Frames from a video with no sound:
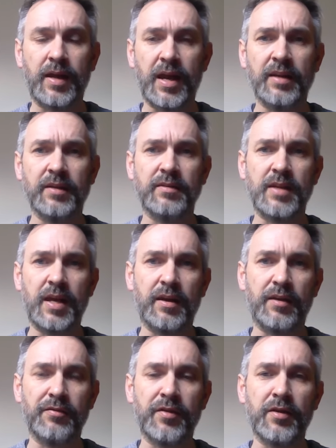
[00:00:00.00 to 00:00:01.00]

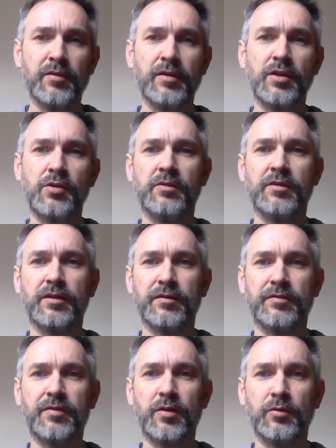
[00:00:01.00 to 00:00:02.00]
I found using the
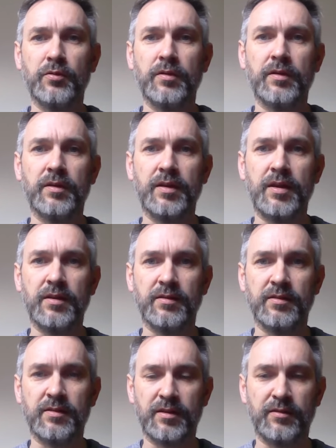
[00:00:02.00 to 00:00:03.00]
phone
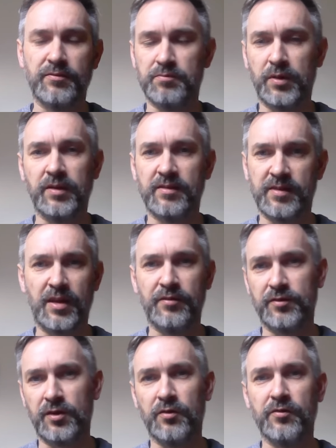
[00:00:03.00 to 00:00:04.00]
is by
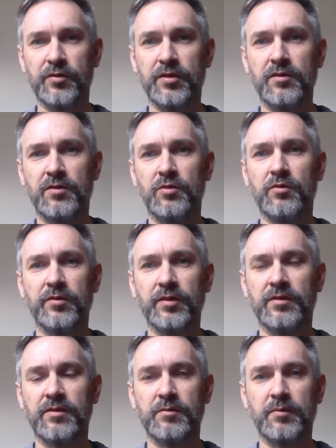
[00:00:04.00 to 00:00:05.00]
itself, you know, for the two of
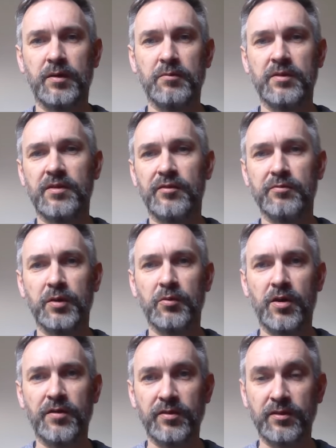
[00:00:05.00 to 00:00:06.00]
us, myself and my
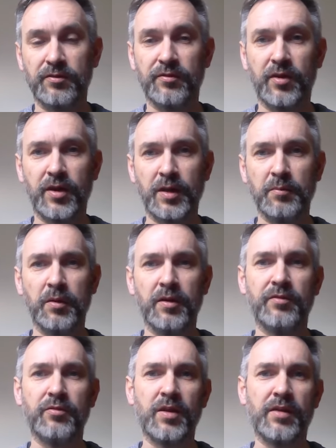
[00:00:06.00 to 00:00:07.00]
wife, is fine.
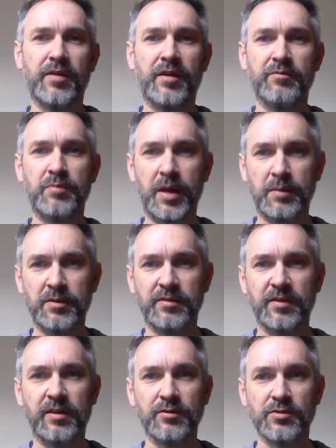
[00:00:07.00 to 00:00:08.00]
But if we ever have
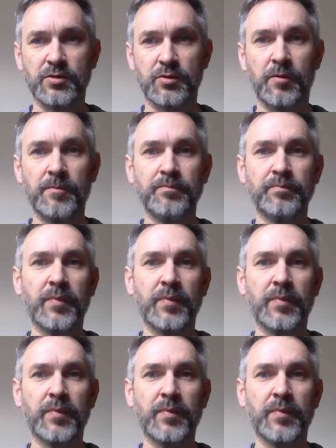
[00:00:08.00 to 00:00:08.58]
babysitters or